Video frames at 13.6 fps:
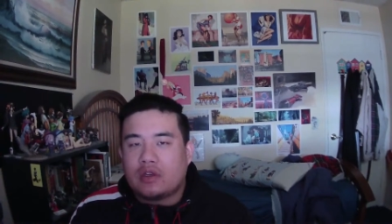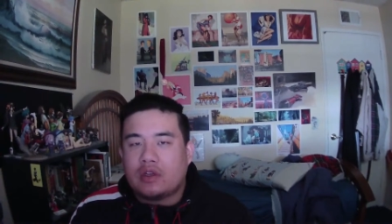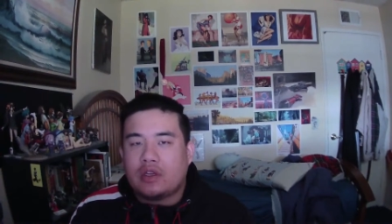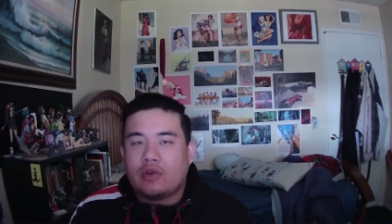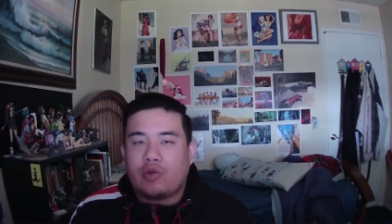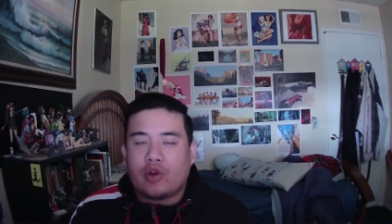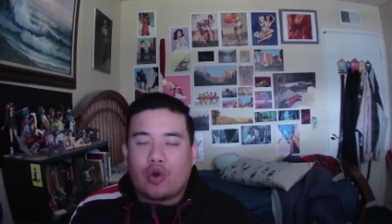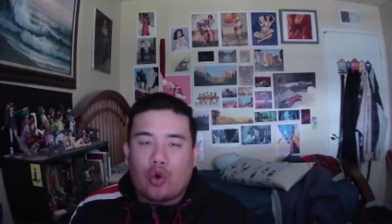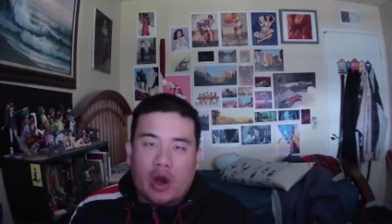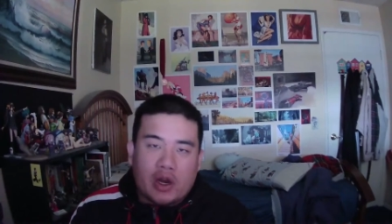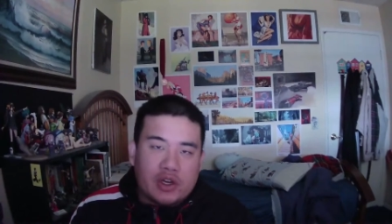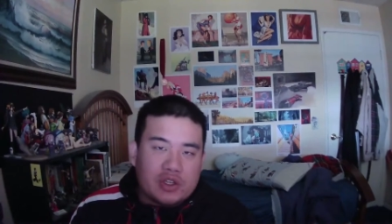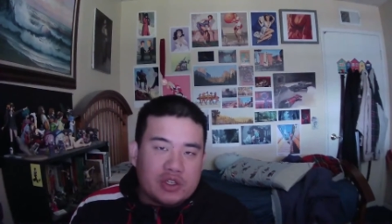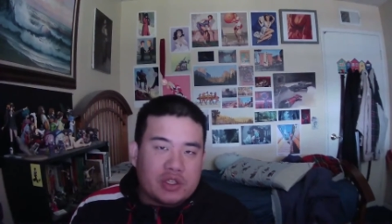it
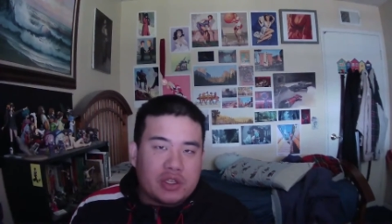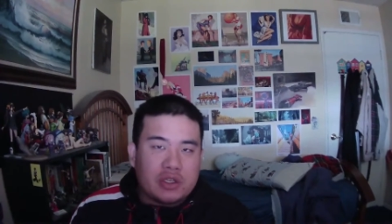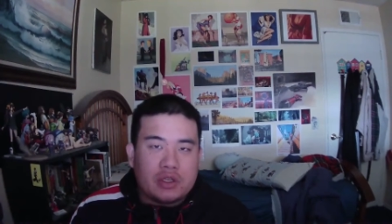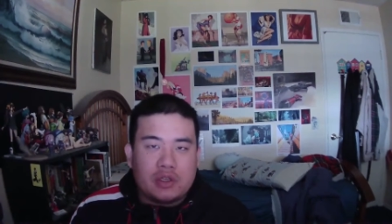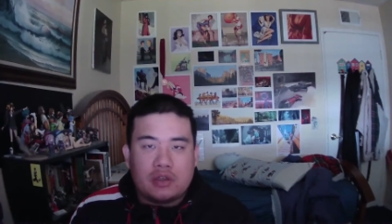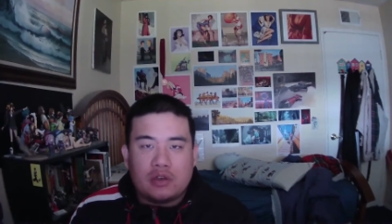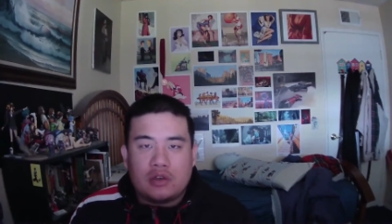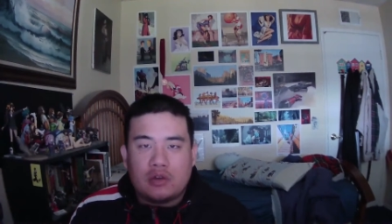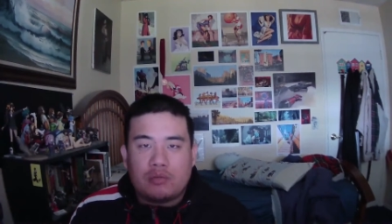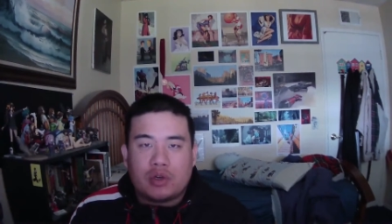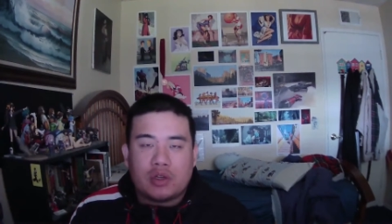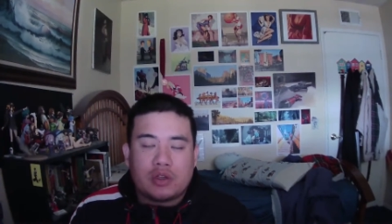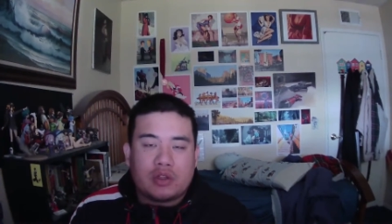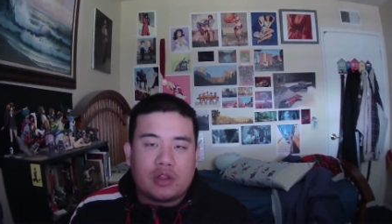requires thinking,
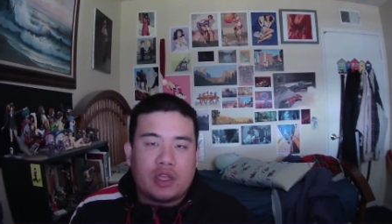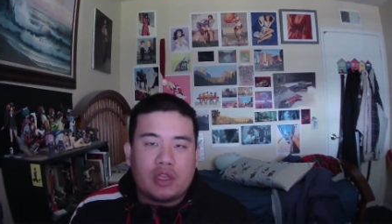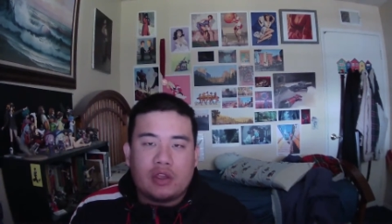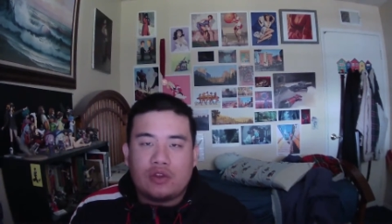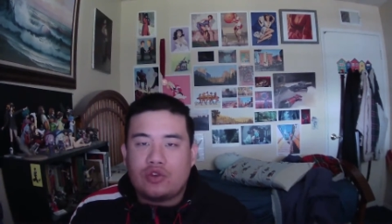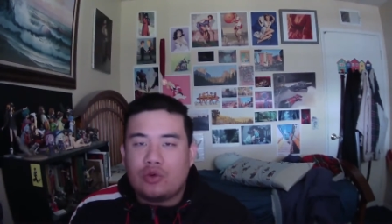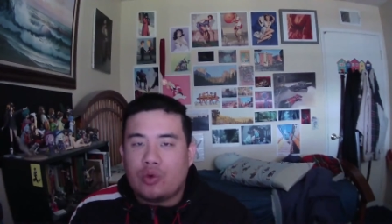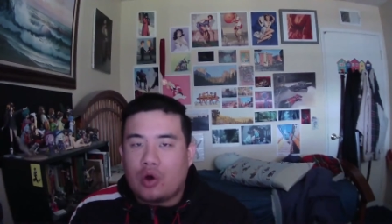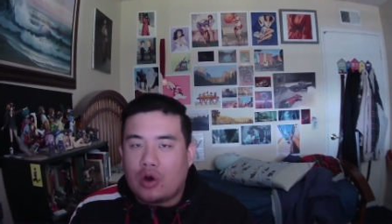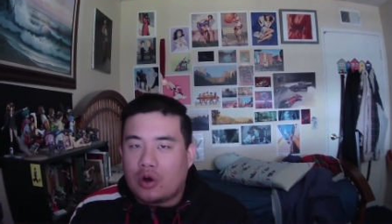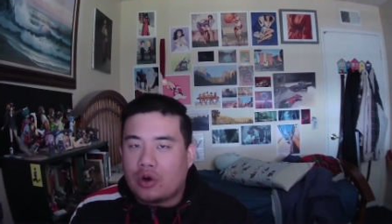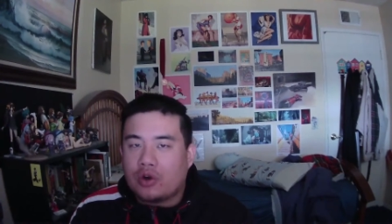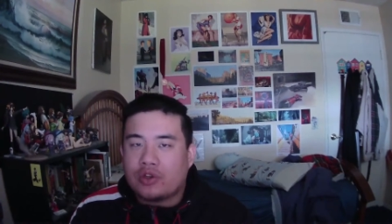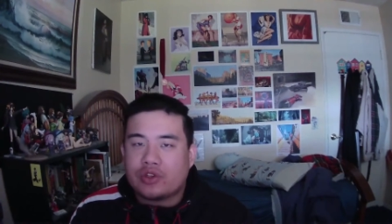but thinking too
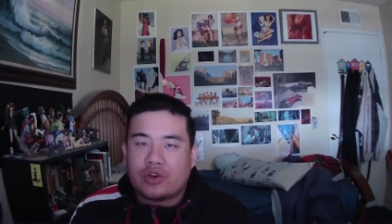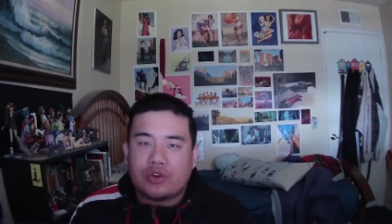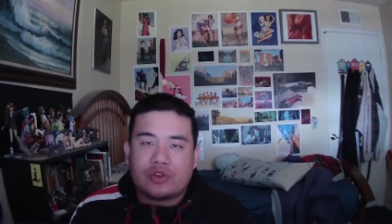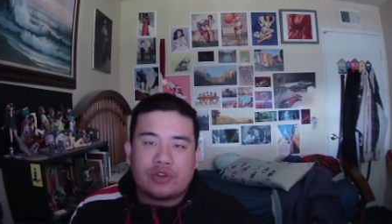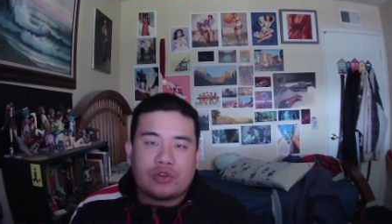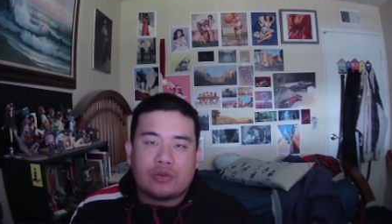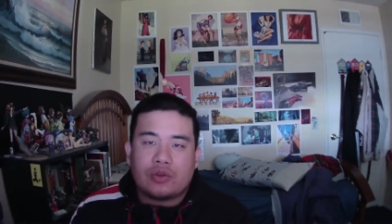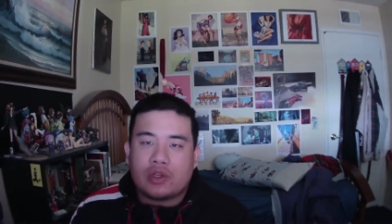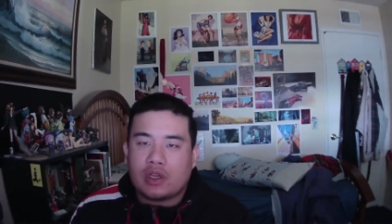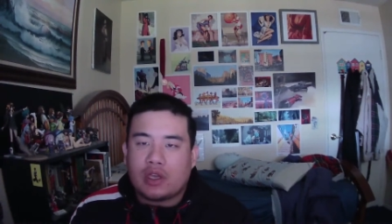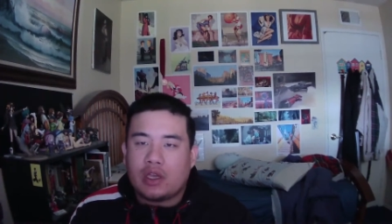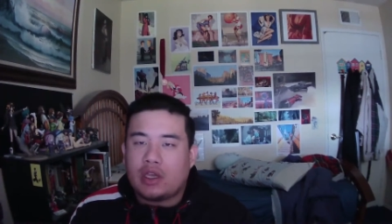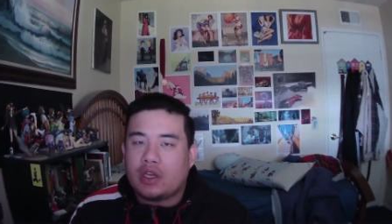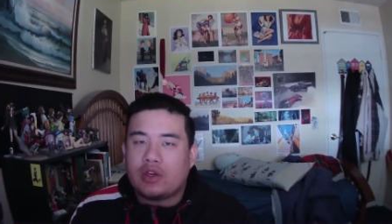hard is also like it
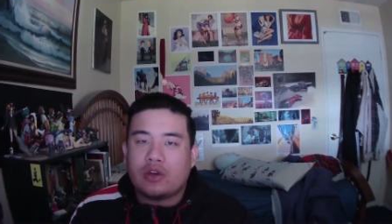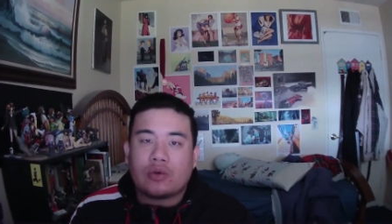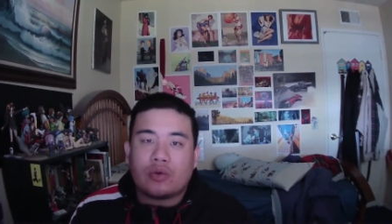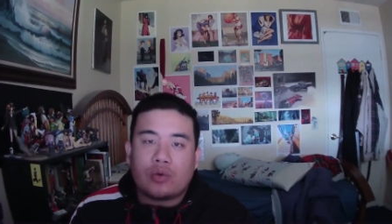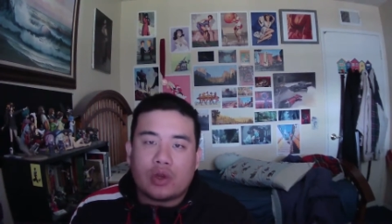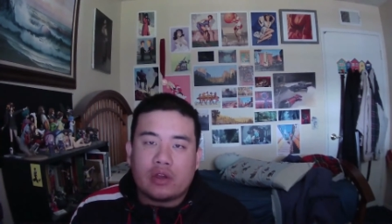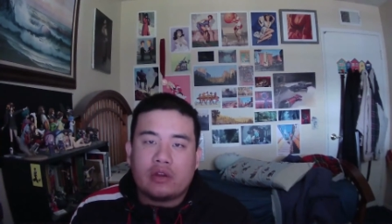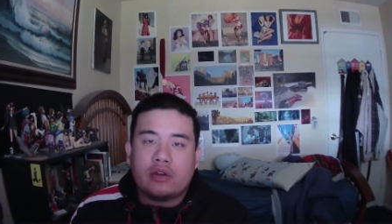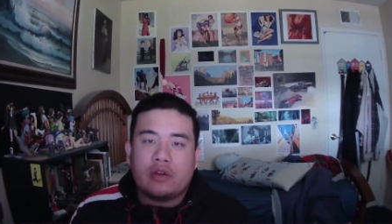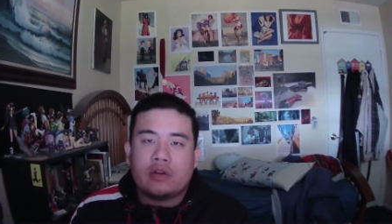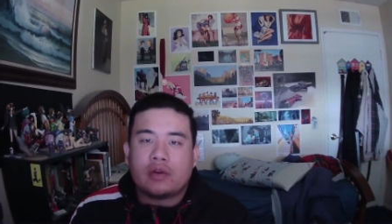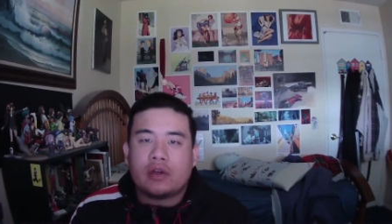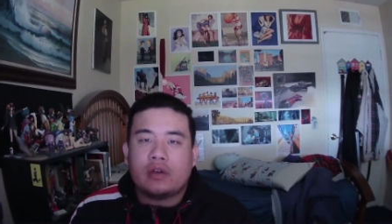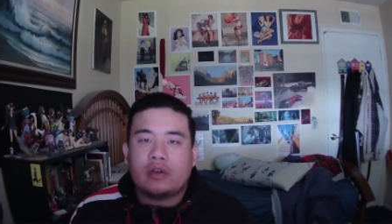can get in your way,
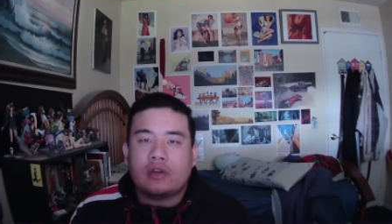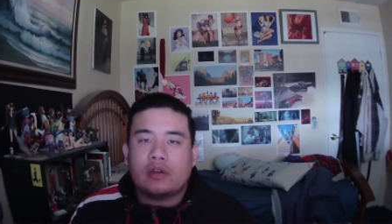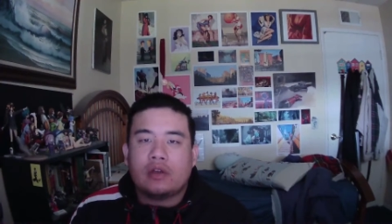right?